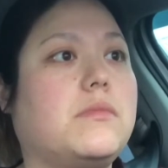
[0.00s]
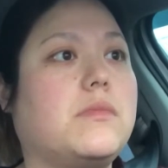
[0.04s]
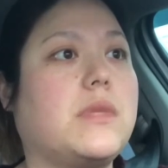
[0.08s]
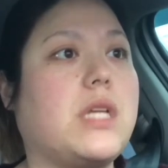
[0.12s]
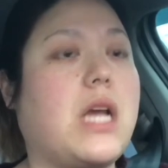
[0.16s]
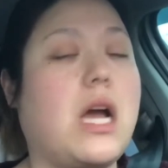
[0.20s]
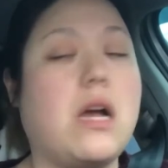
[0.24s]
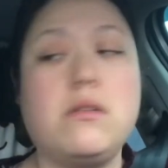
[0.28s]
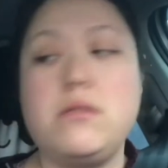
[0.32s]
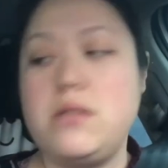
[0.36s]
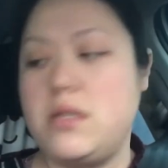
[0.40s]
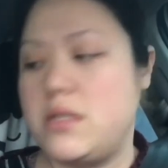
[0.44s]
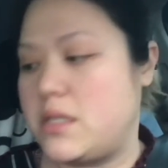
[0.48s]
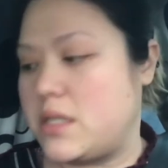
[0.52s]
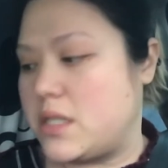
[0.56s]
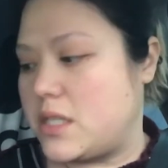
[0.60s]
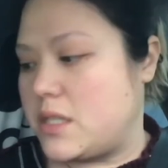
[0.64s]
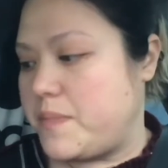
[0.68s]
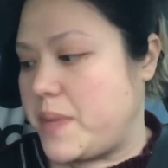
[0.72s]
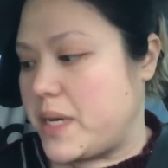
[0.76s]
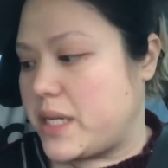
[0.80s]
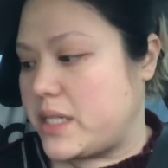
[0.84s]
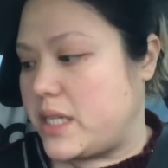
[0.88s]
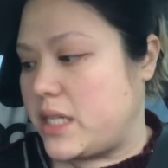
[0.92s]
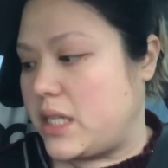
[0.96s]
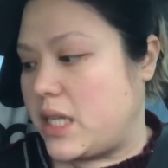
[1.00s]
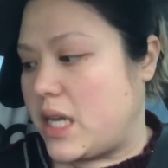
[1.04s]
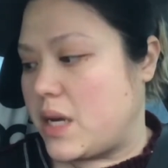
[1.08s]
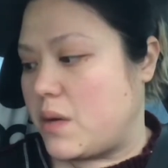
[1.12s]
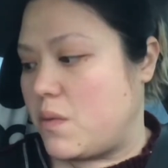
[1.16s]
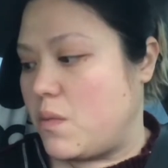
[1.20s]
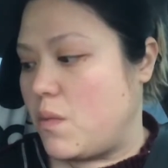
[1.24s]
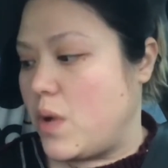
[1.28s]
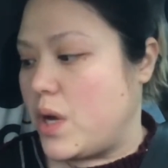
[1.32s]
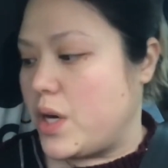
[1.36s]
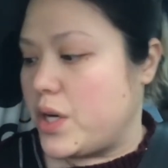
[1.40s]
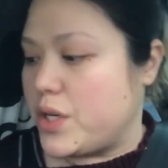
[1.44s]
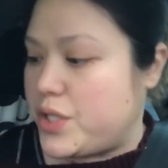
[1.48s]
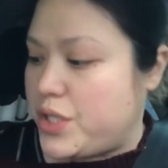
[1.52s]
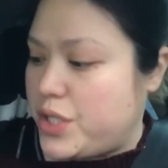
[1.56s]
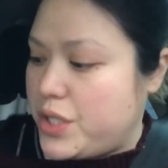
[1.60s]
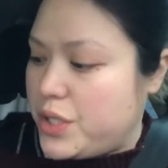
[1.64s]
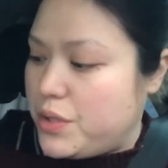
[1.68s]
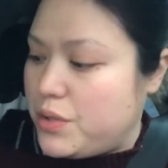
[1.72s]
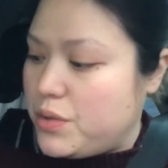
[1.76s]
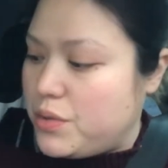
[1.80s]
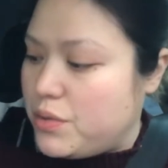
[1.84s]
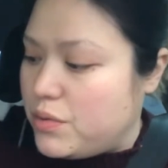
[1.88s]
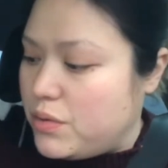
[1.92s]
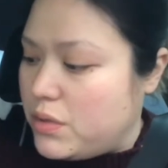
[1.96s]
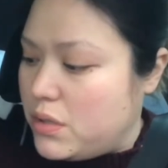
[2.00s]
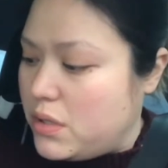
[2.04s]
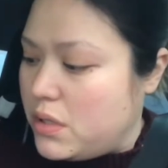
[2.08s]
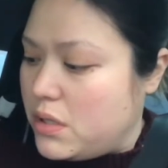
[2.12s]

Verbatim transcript: I was just expecting like one or two.